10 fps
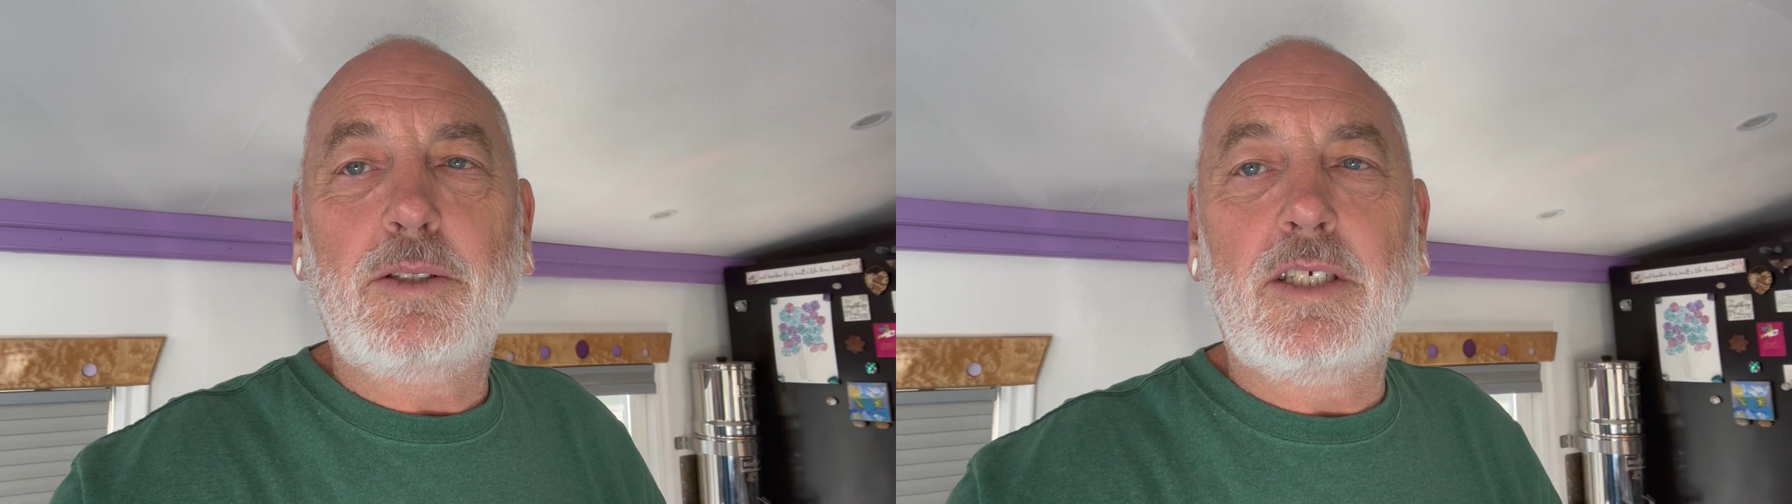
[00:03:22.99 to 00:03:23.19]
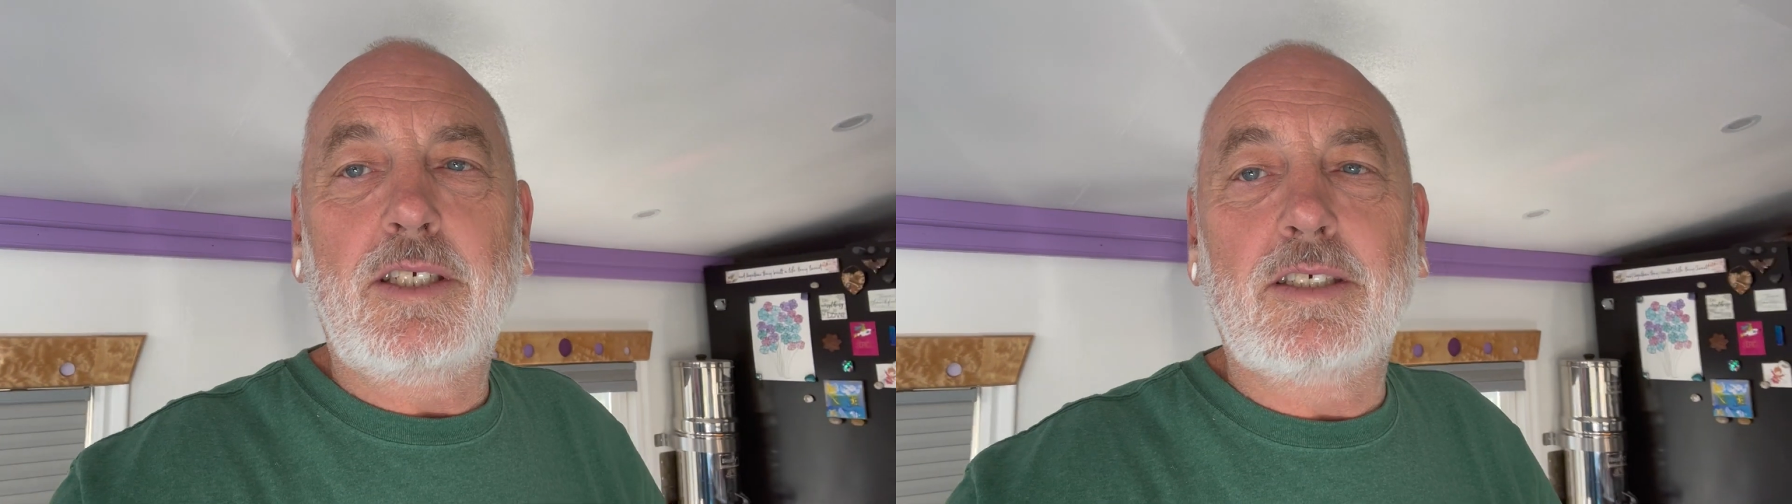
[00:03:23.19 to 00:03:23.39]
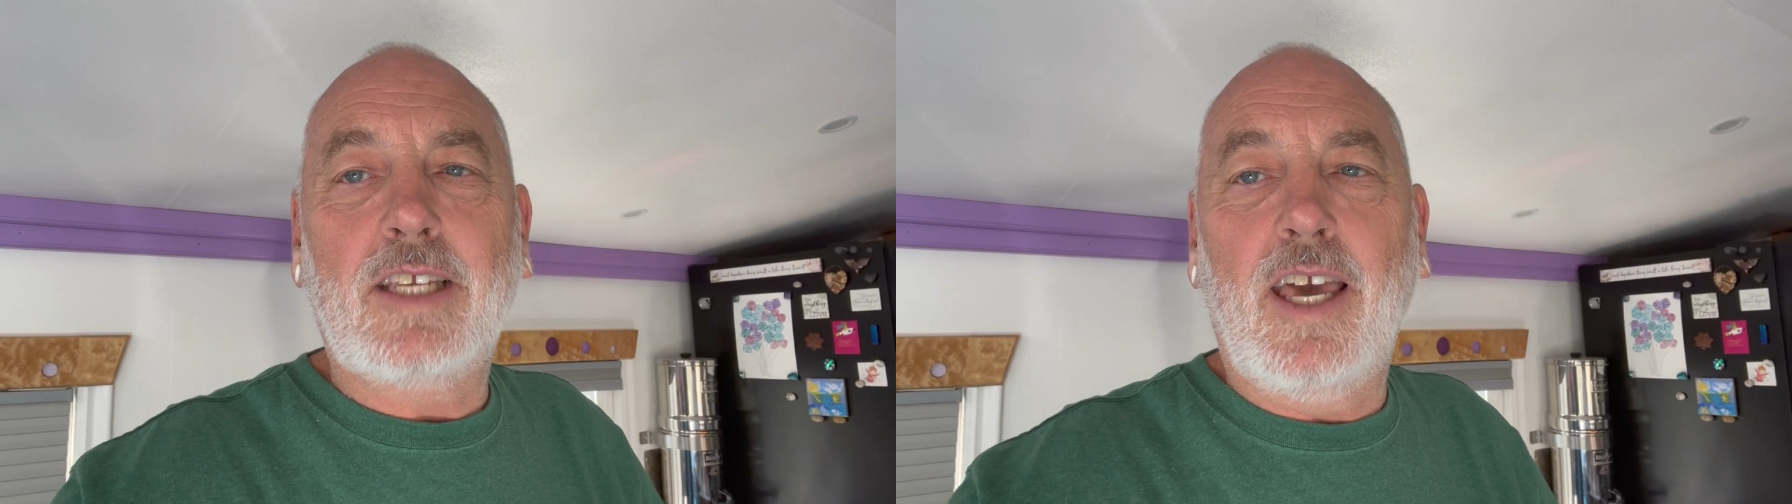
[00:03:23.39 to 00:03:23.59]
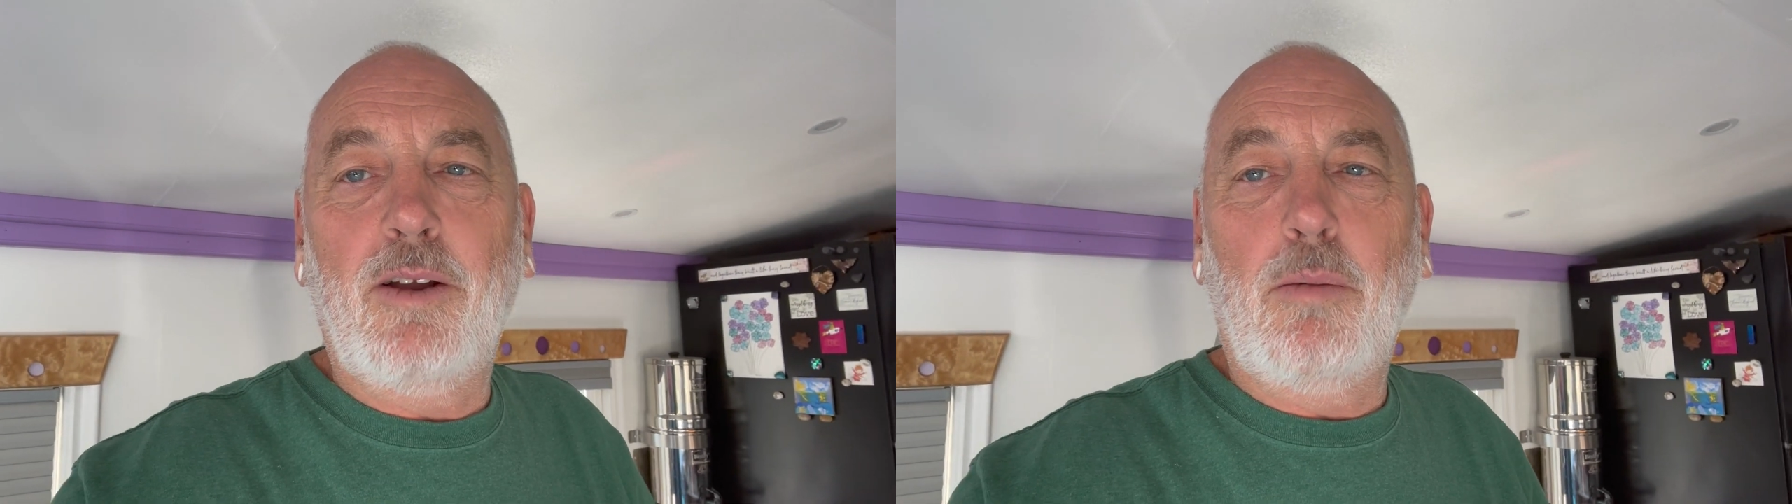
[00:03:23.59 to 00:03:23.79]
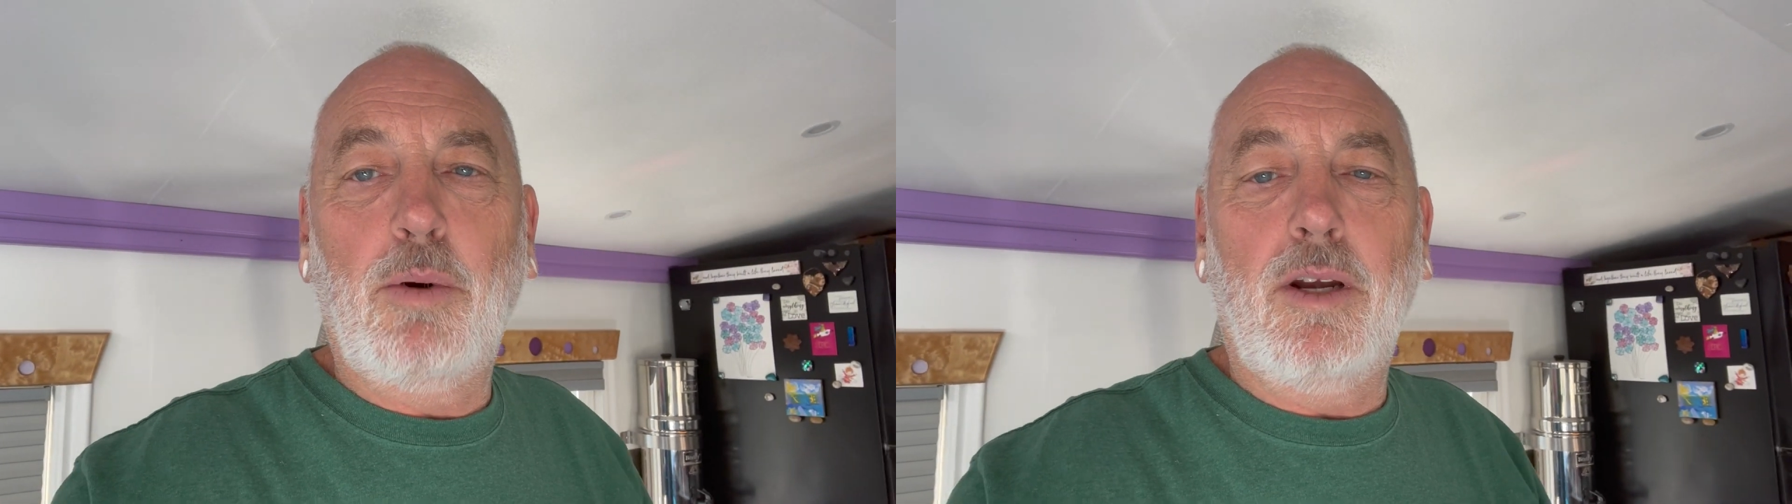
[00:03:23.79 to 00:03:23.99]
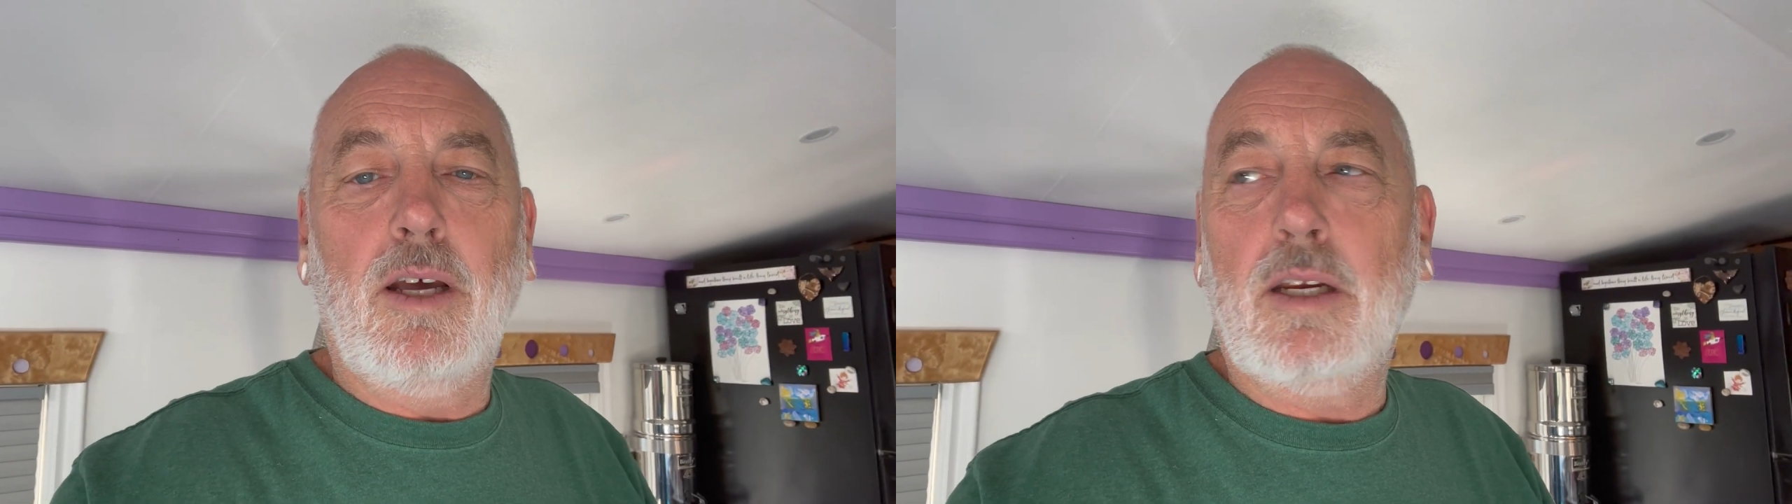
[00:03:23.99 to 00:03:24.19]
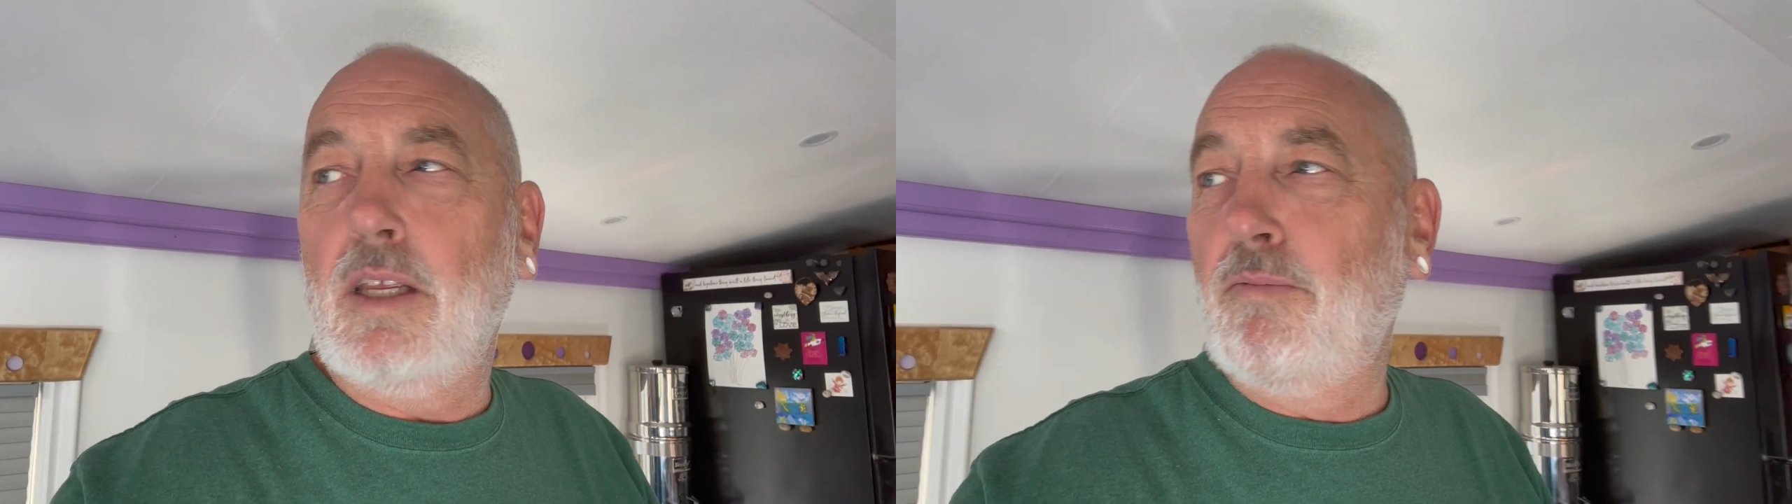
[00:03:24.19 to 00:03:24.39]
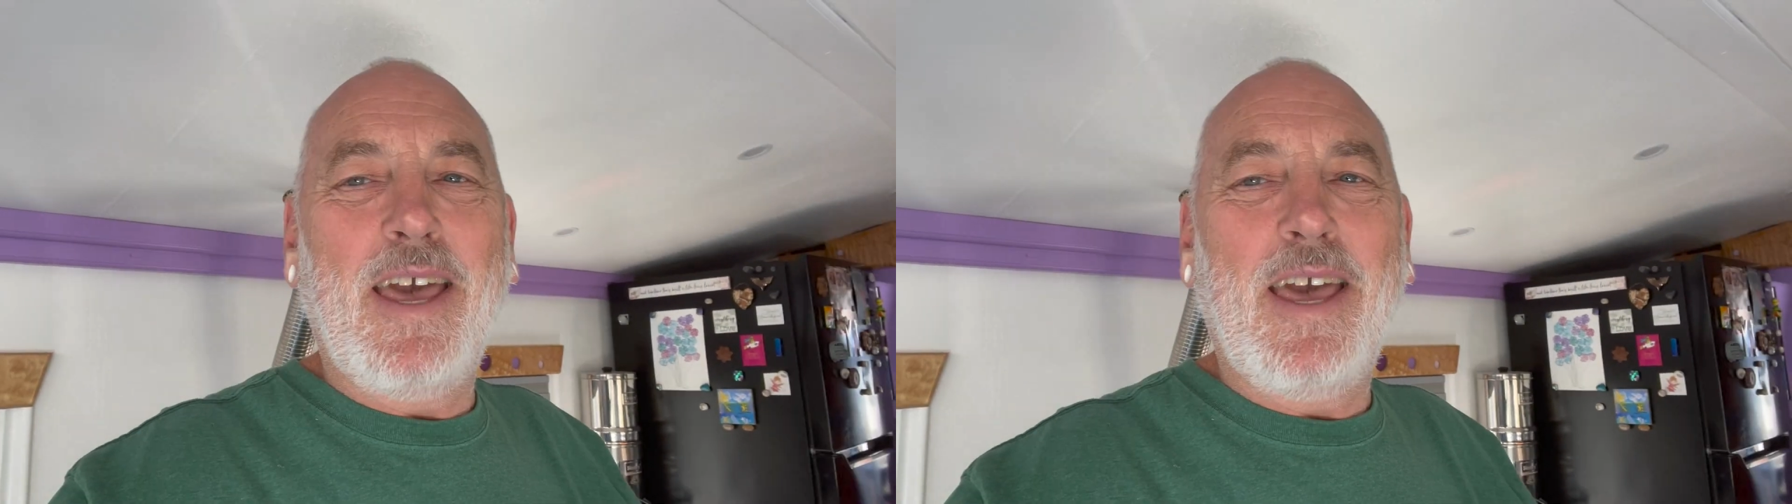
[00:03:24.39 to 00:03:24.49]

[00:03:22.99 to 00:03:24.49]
this is counterproductive.